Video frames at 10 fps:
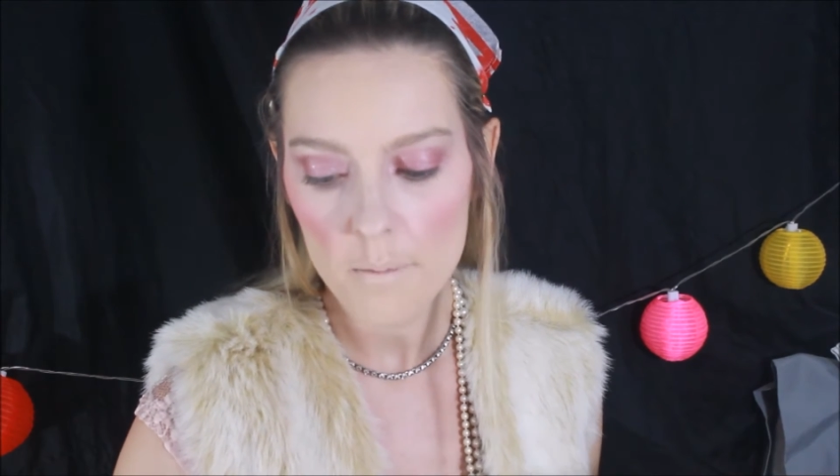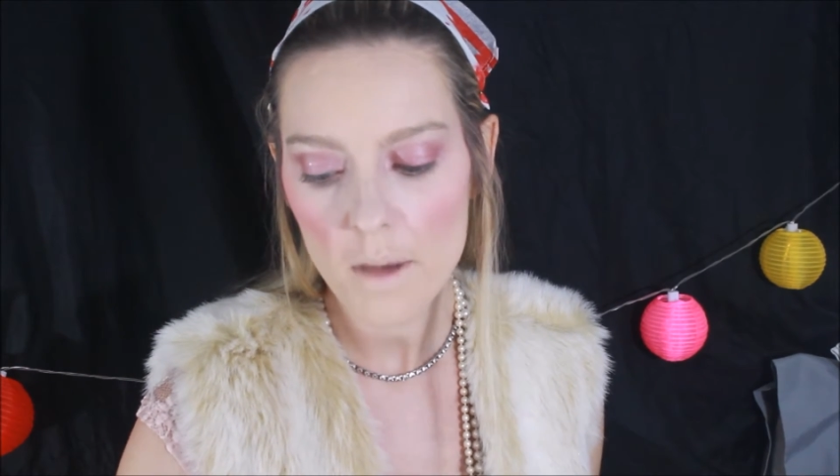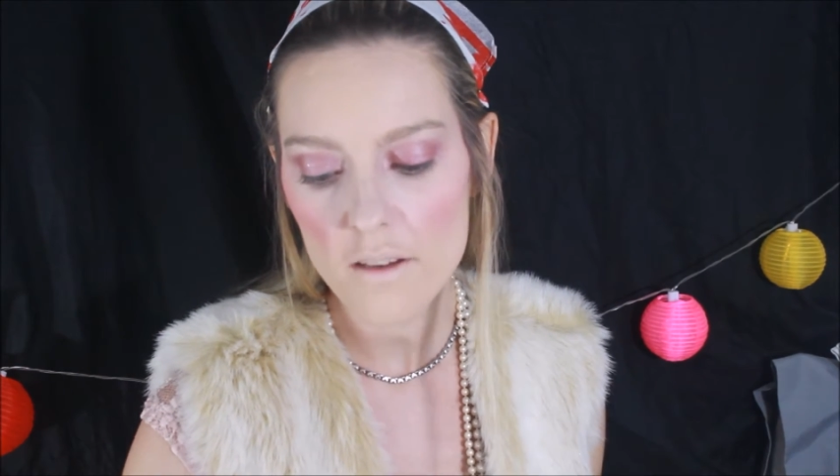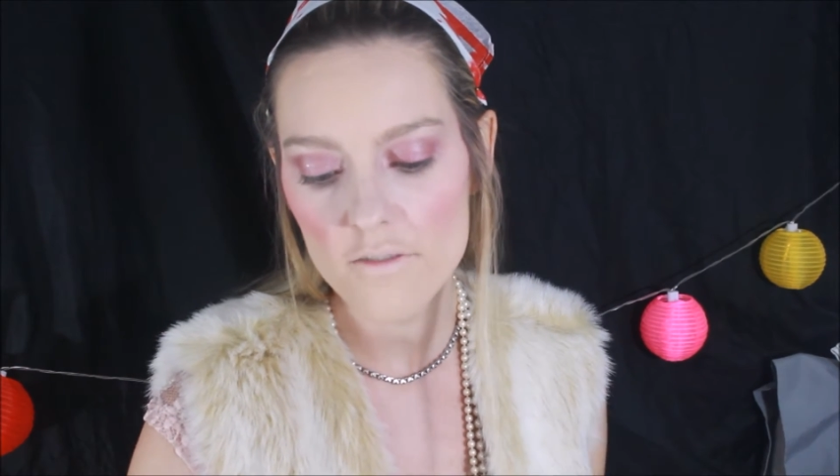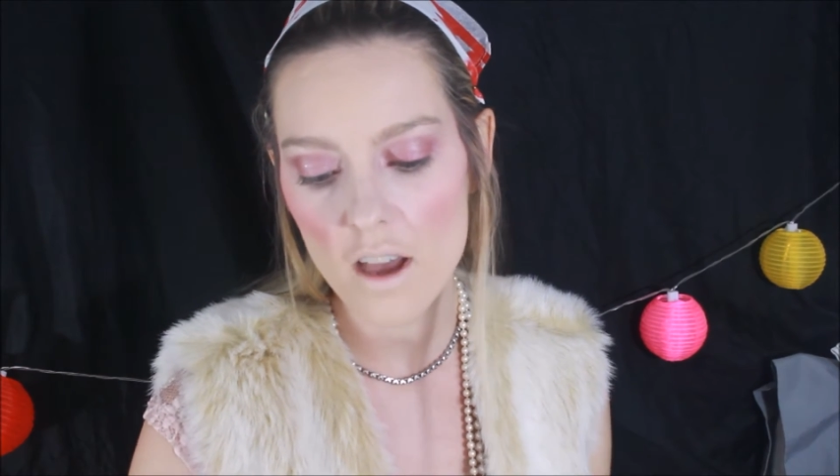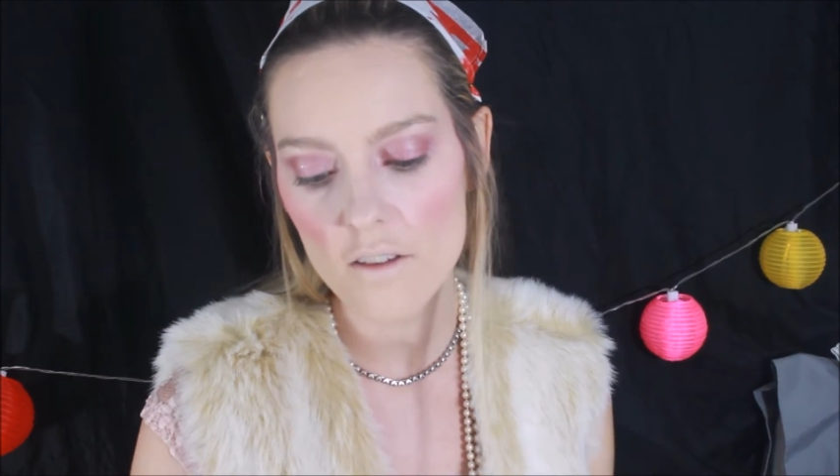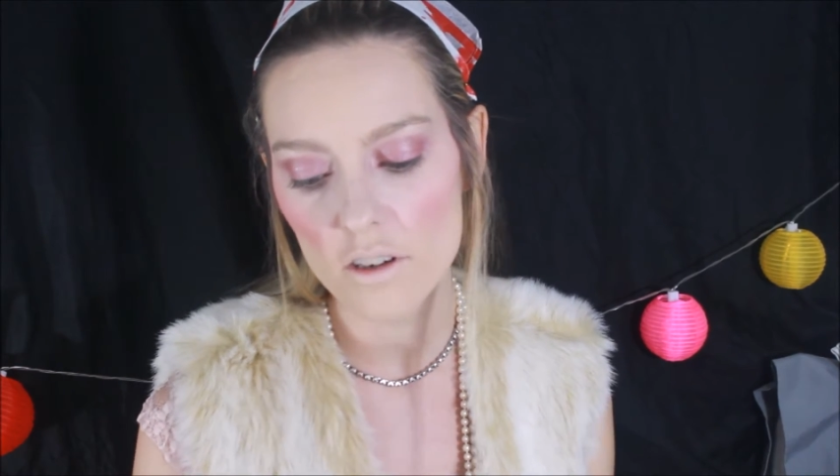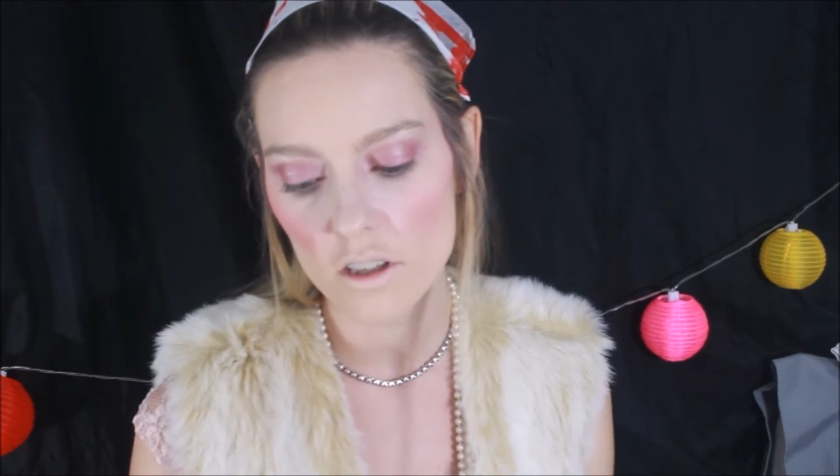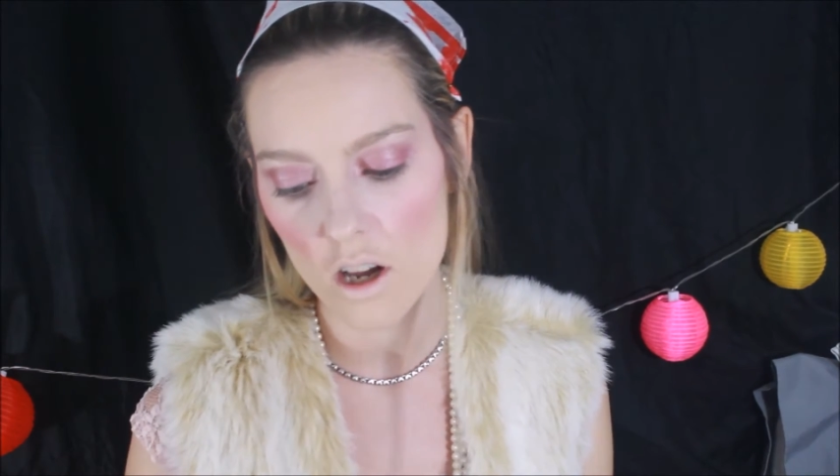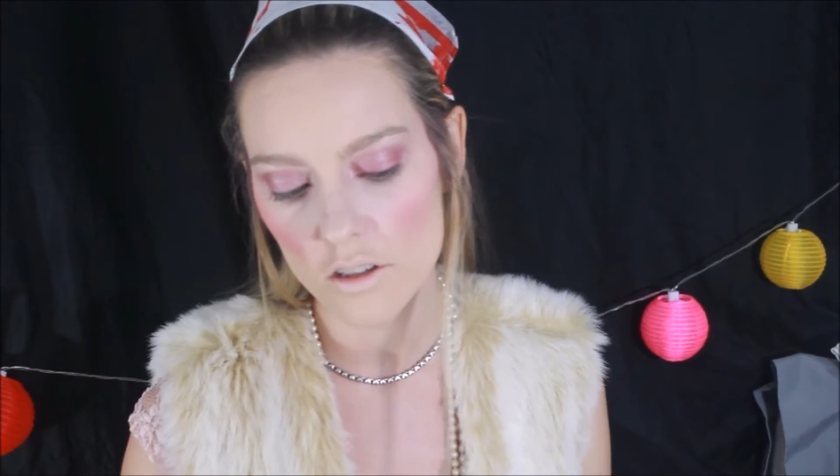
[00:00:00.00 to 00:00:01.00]
My
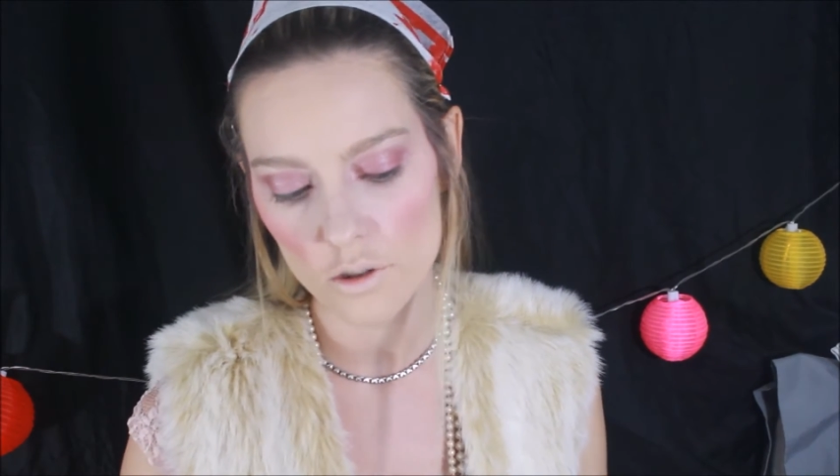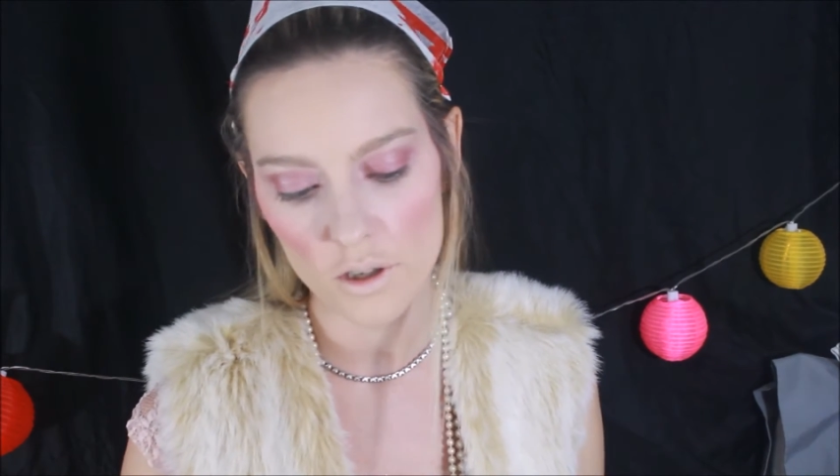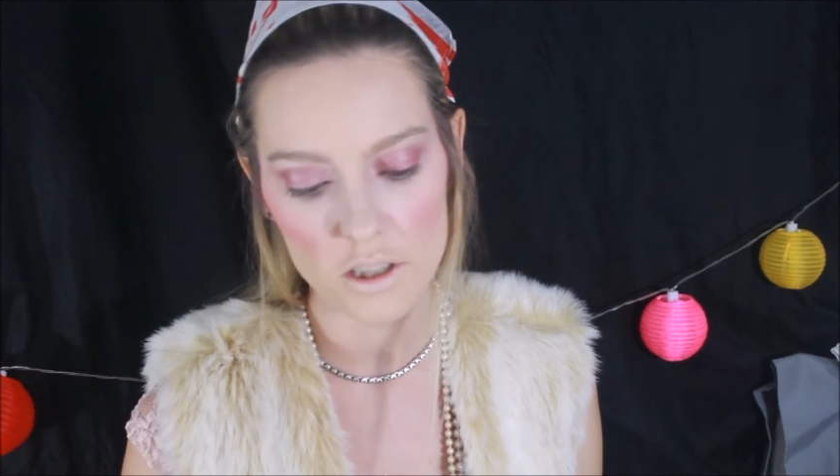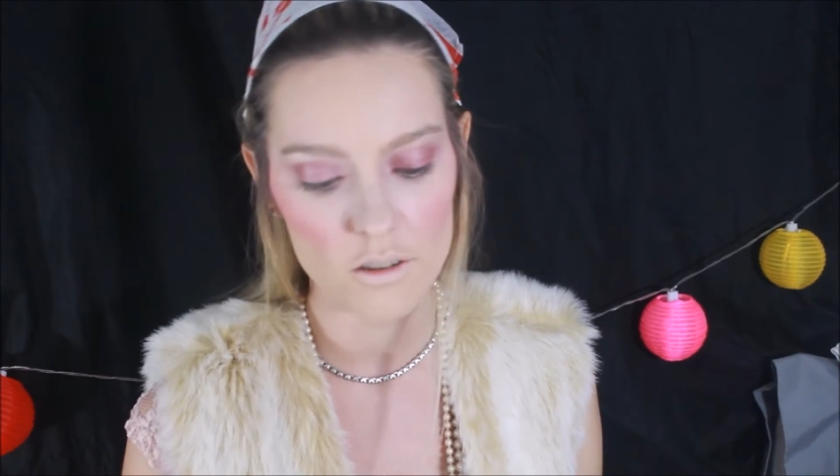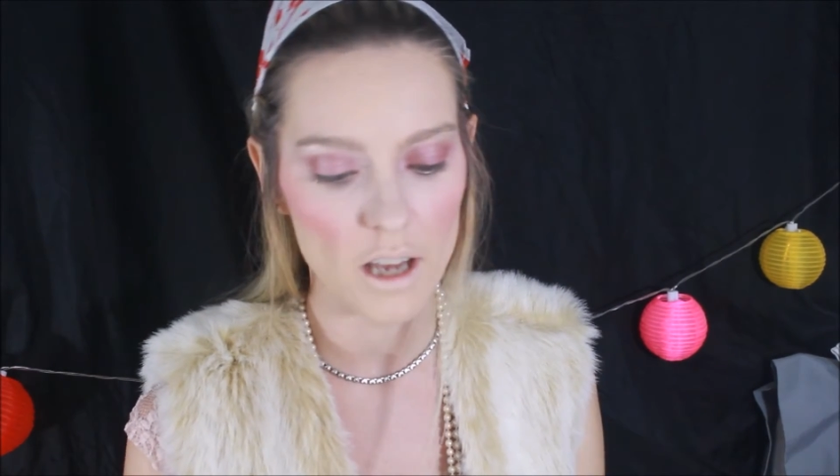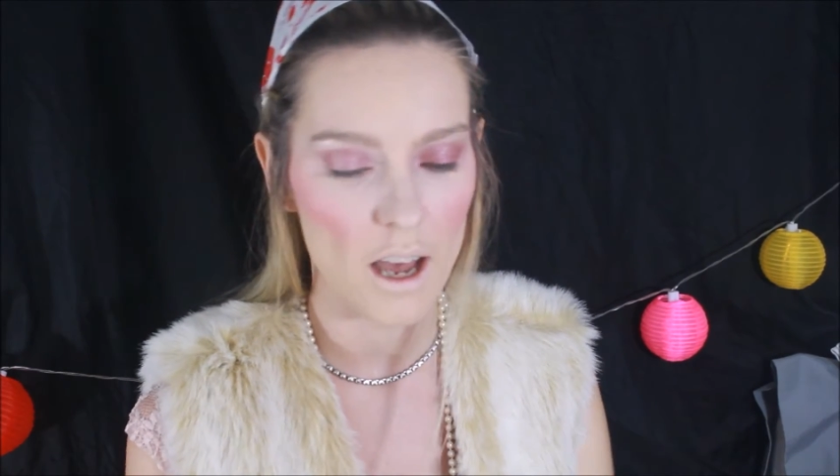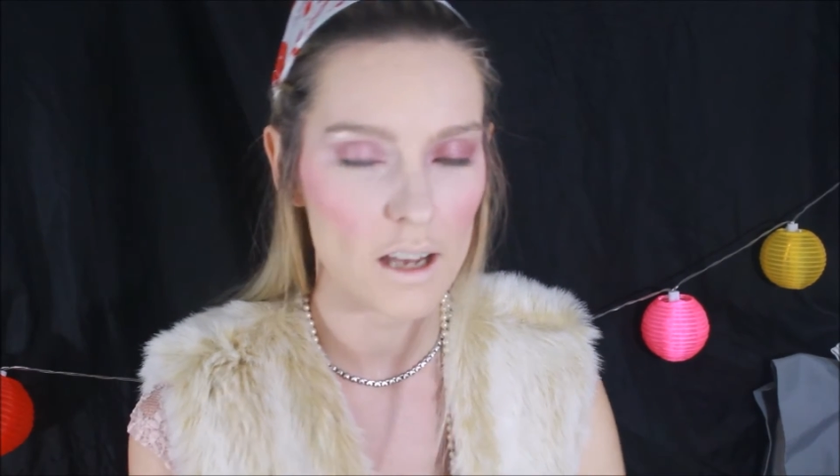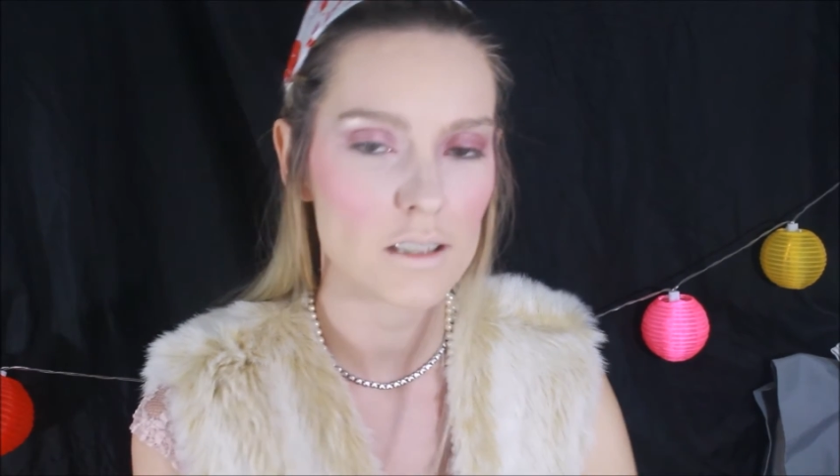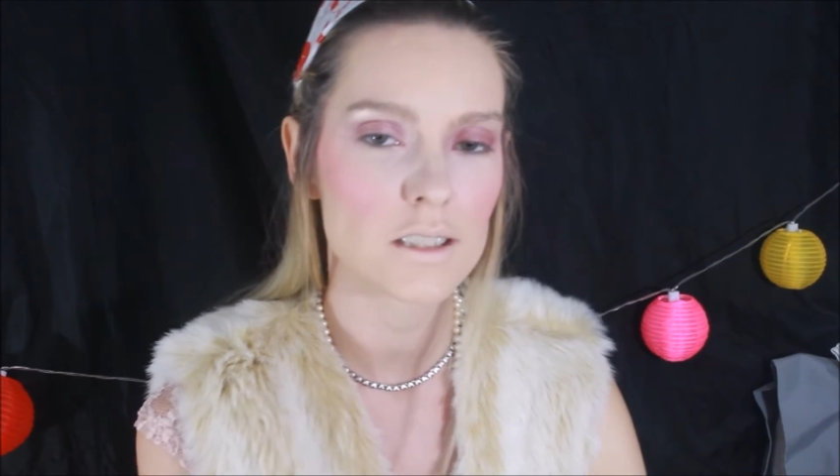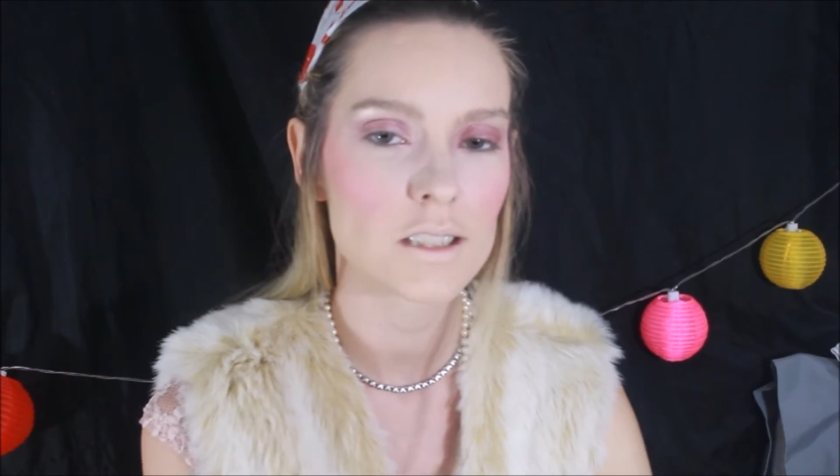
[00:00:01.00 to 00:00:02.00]
favorite contouring, you
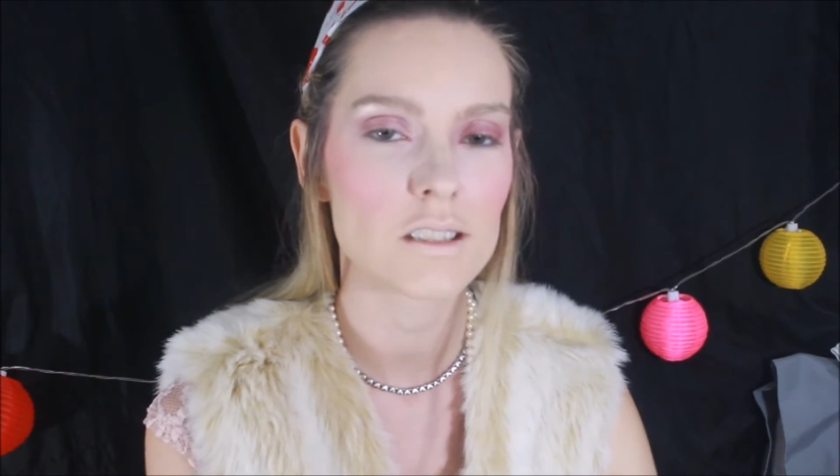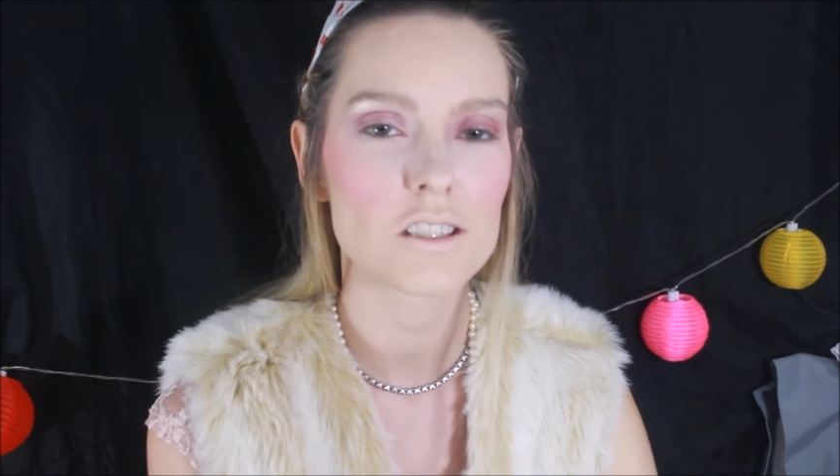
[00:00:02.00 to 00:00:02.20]
guys.